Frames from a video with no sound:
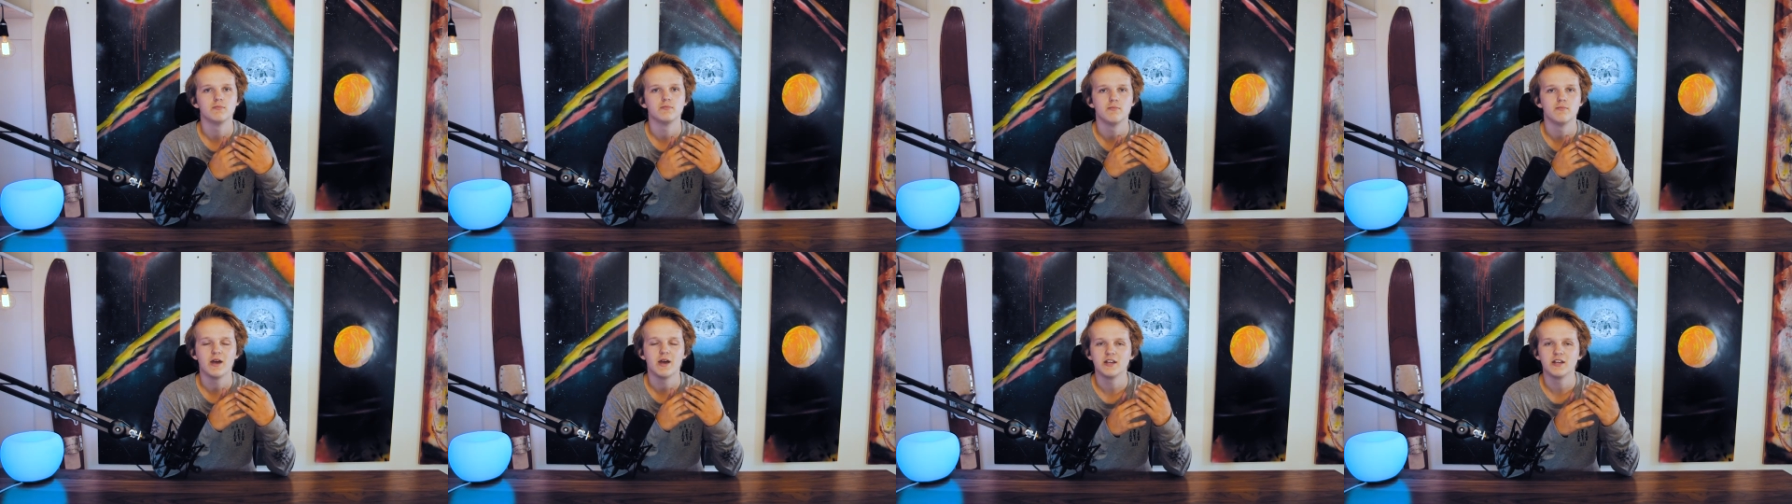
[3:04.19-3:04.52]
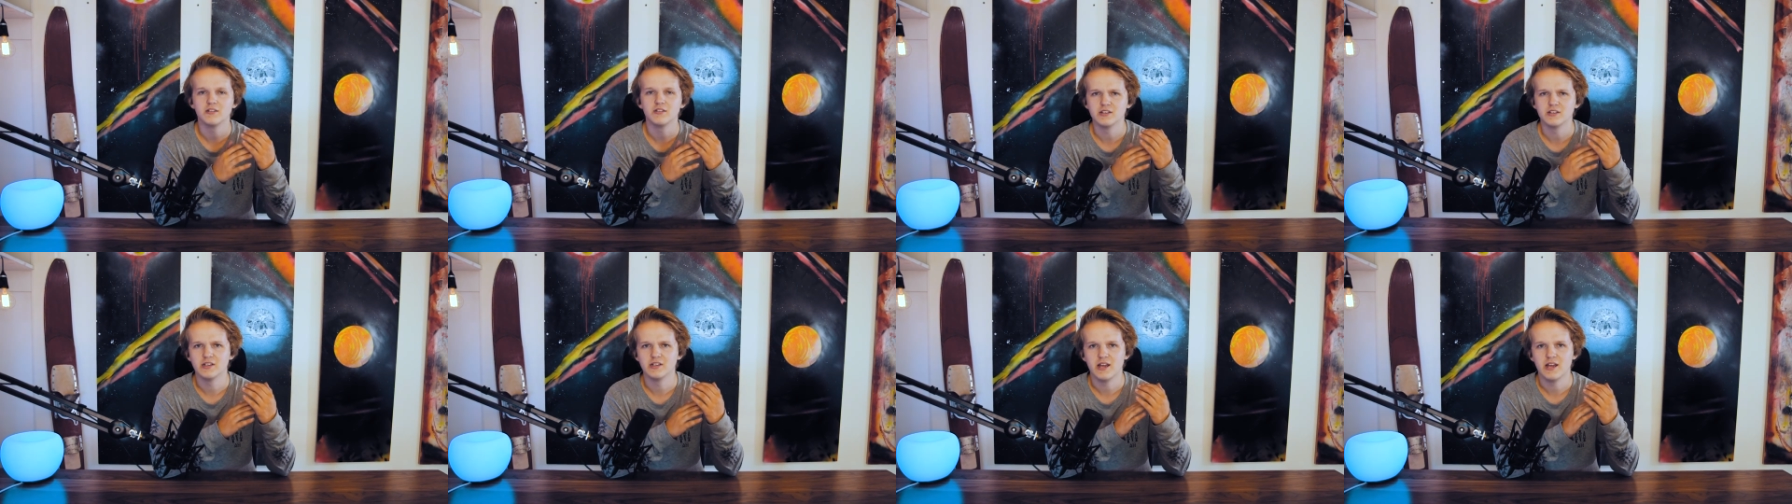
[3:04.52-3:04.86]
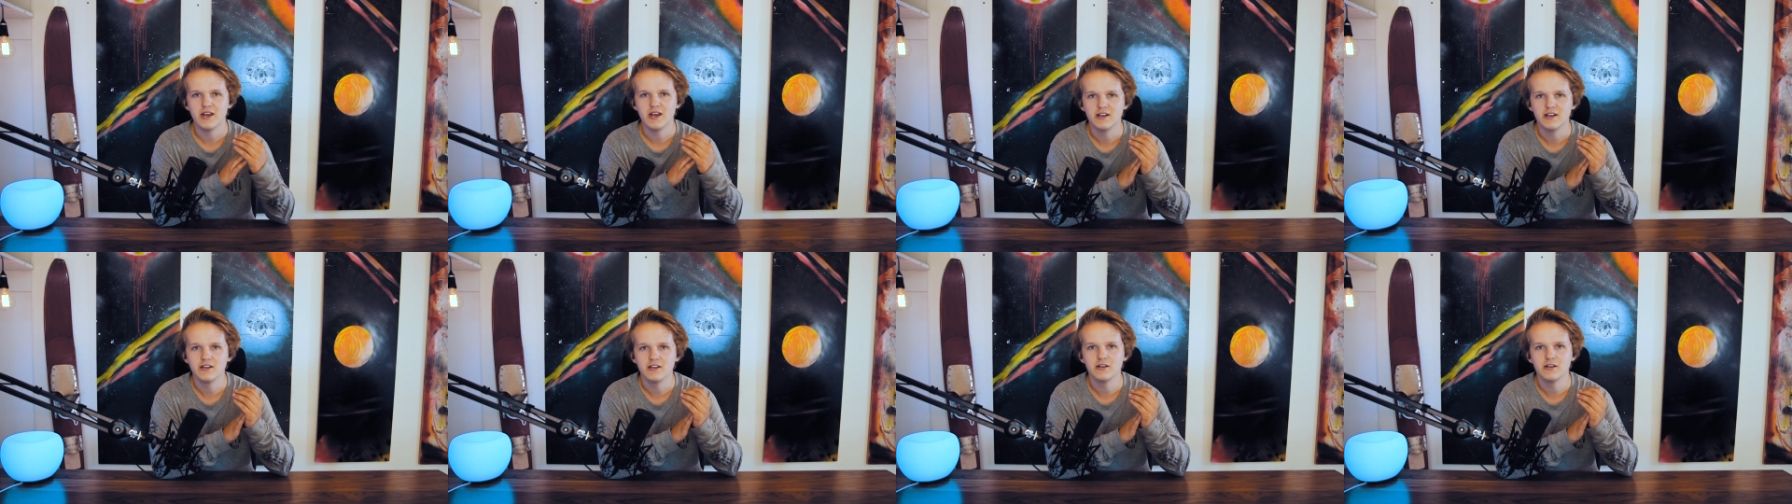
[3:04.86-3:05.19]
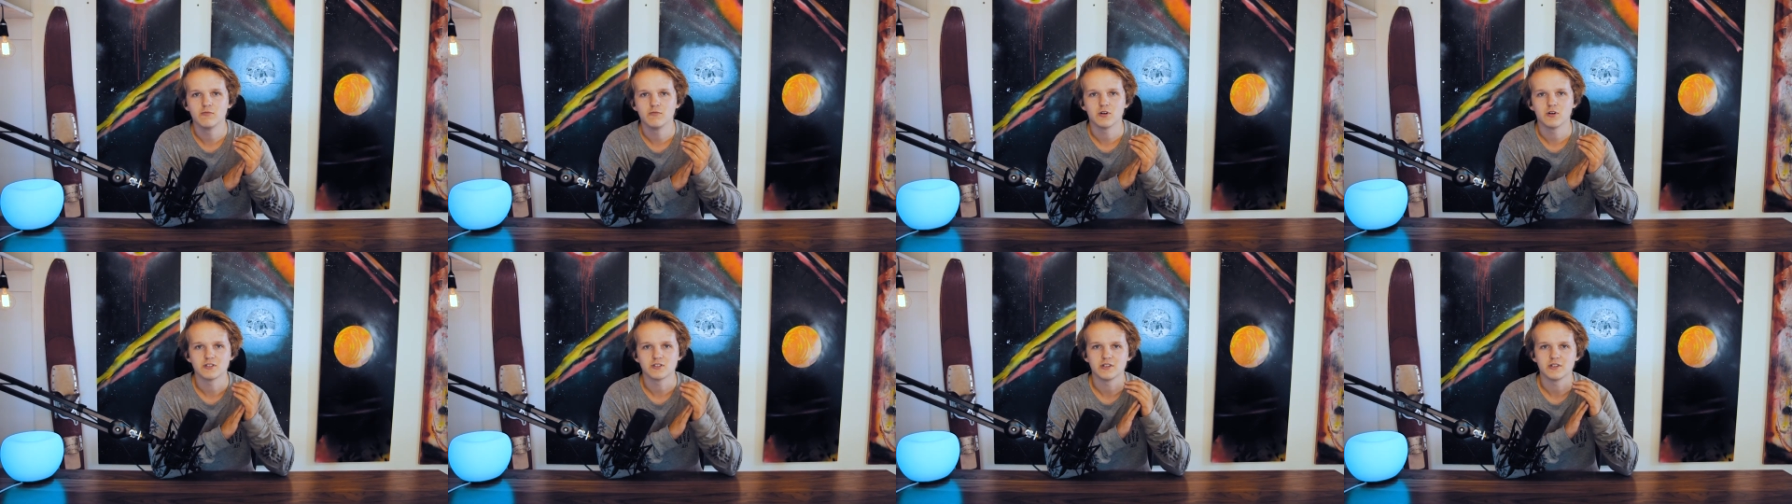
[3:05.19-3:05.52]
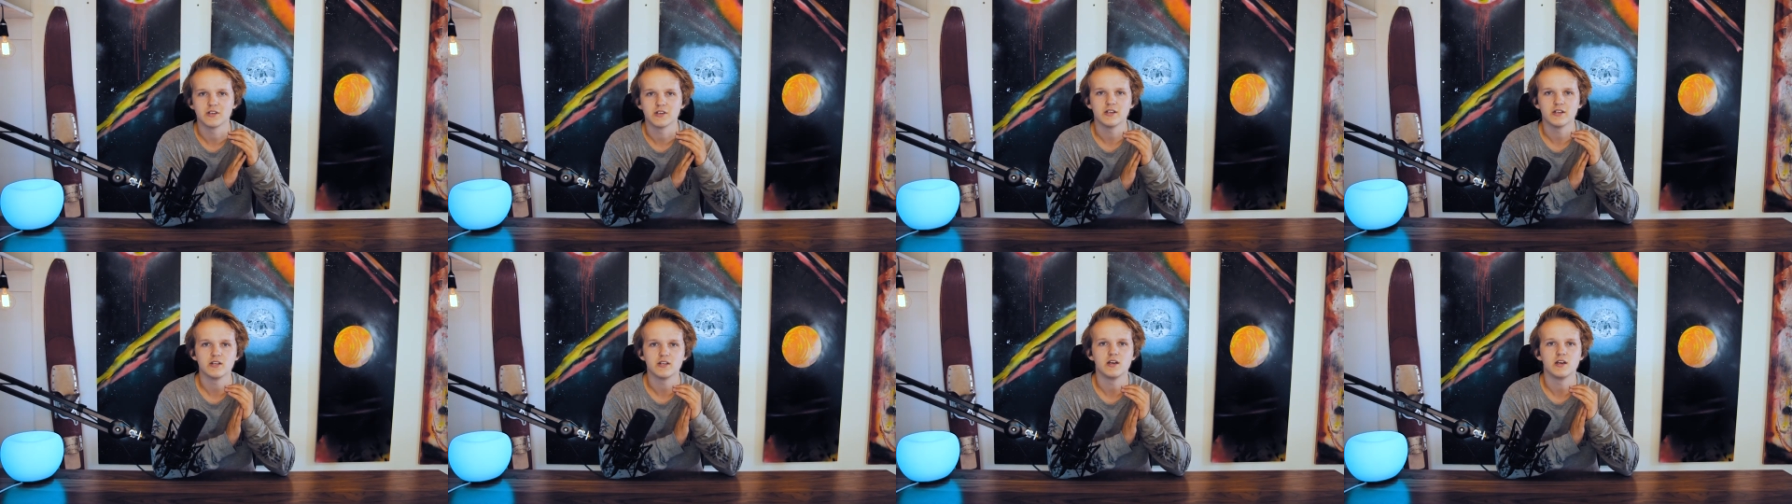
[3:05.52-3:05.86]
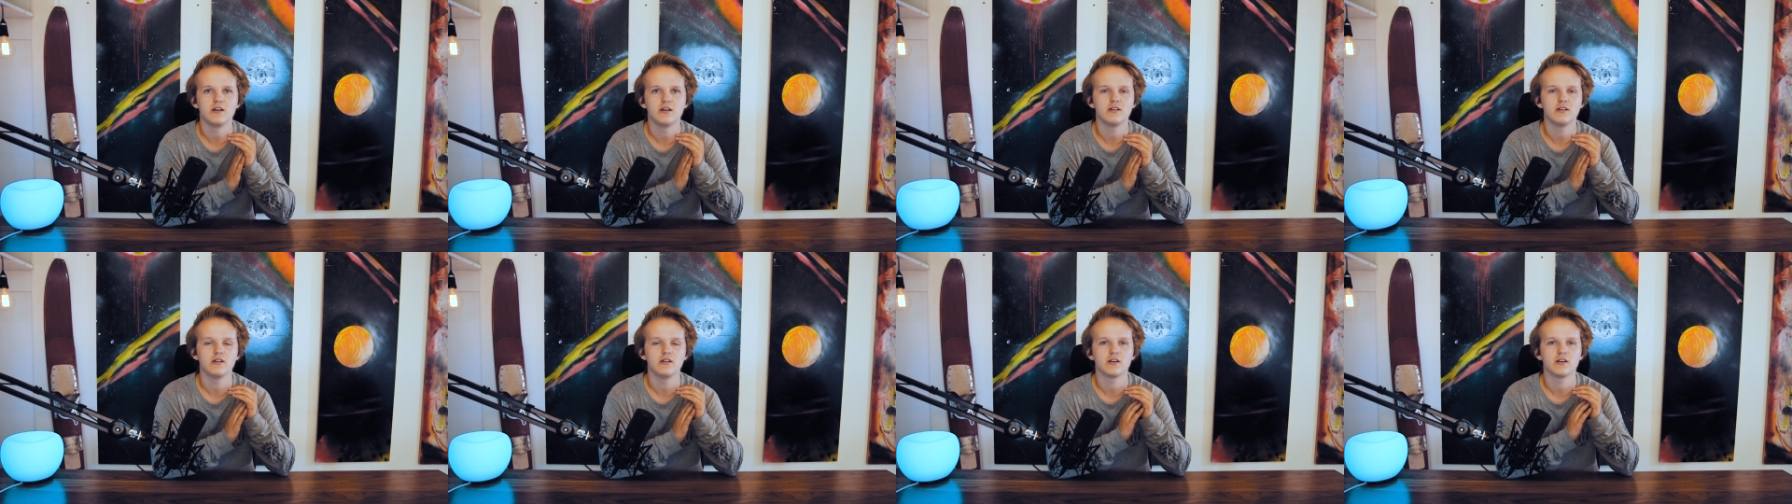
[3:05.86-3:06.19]
mainly in editing once i get to
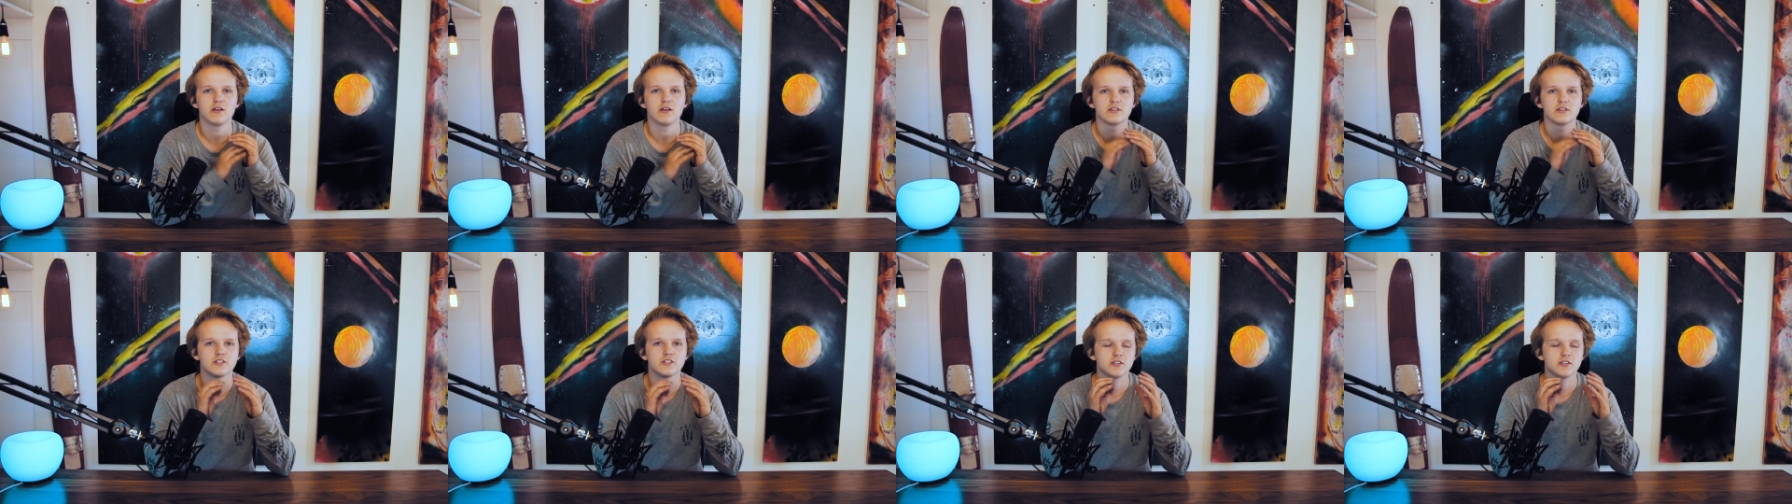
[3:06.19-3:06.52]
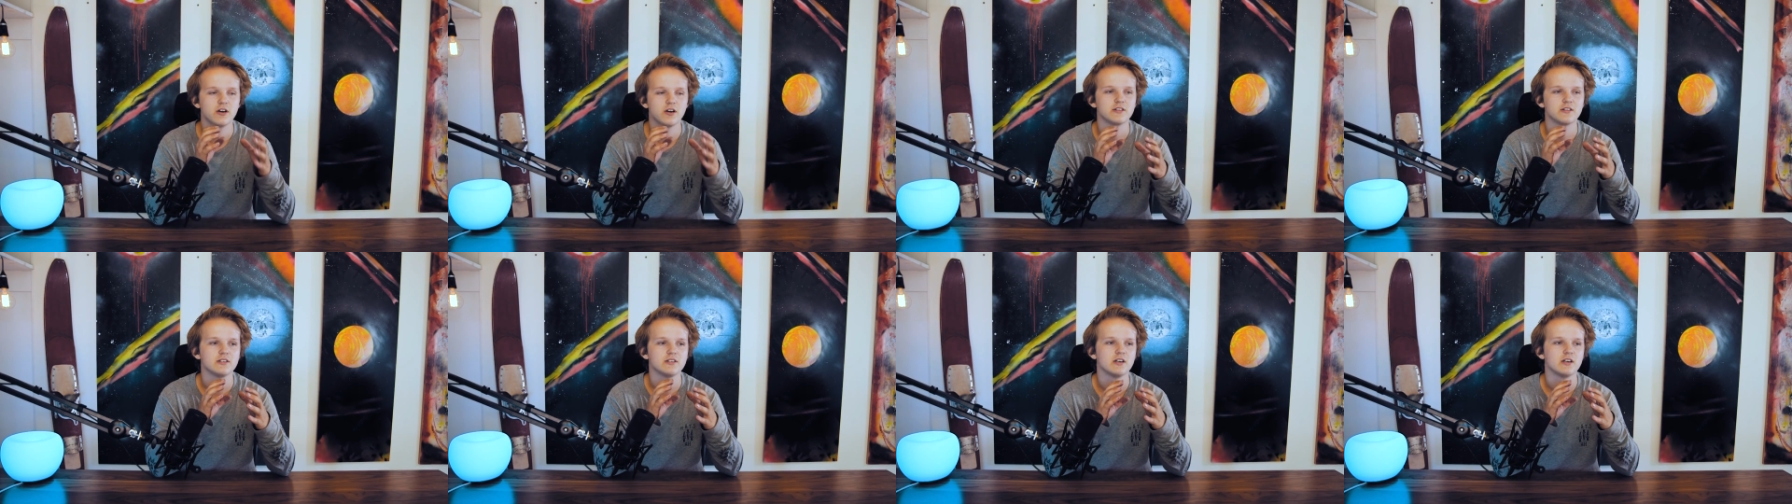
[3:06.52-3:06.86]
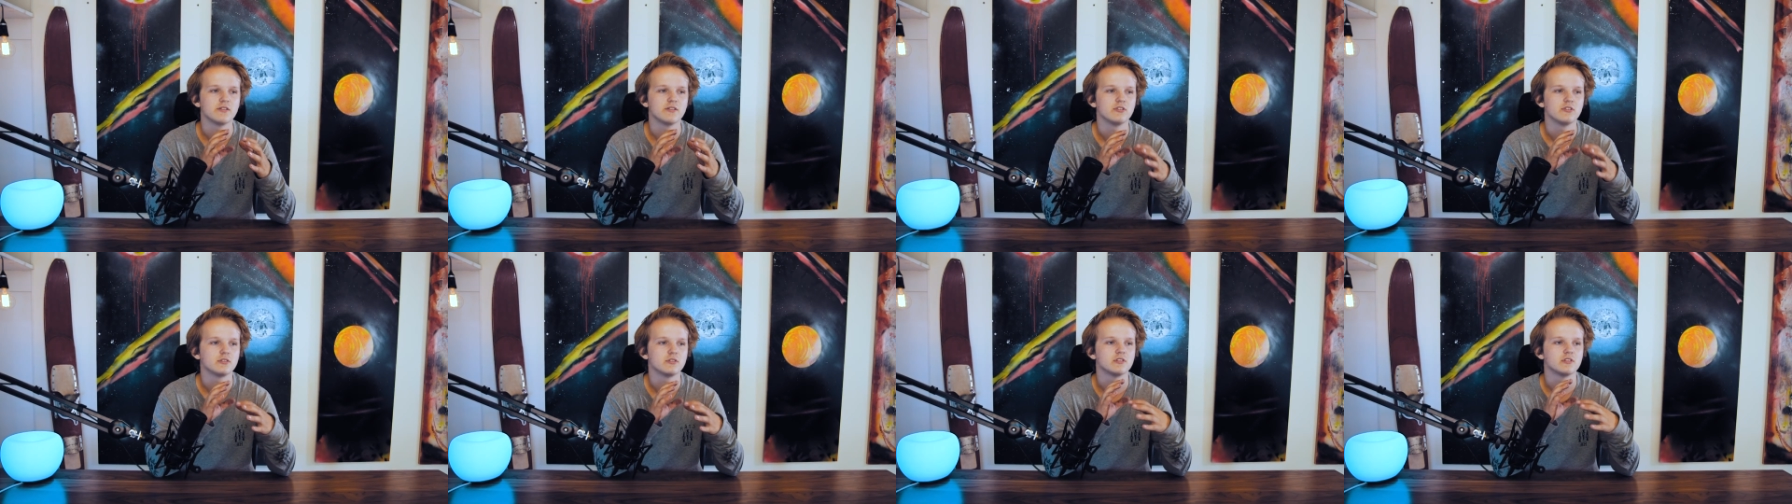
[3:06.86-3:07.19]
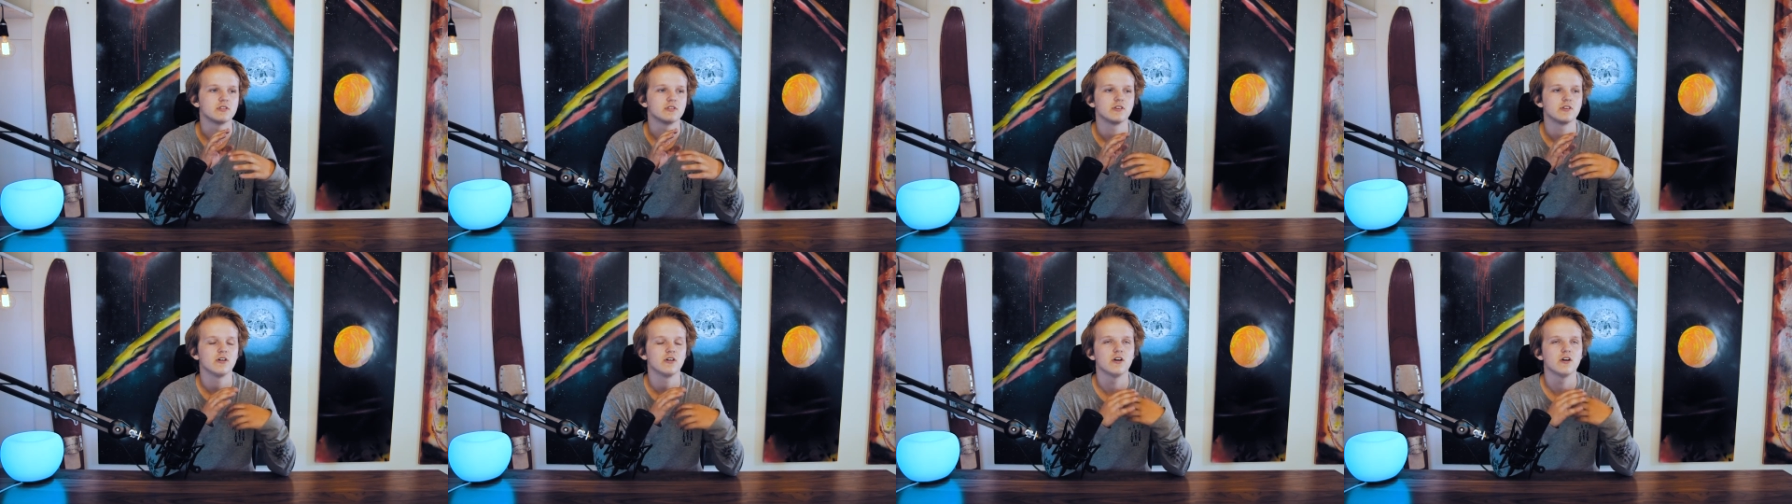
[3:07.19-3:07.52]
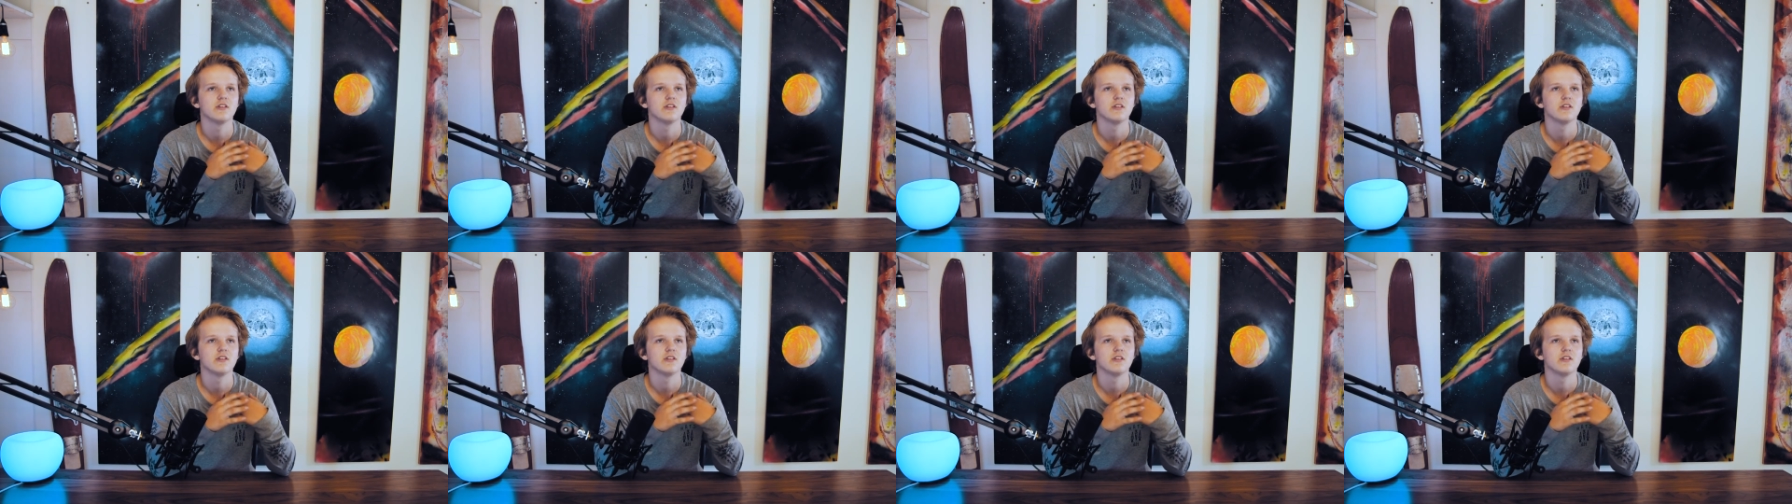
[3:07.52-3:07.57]
editing i get psyched out of it because i go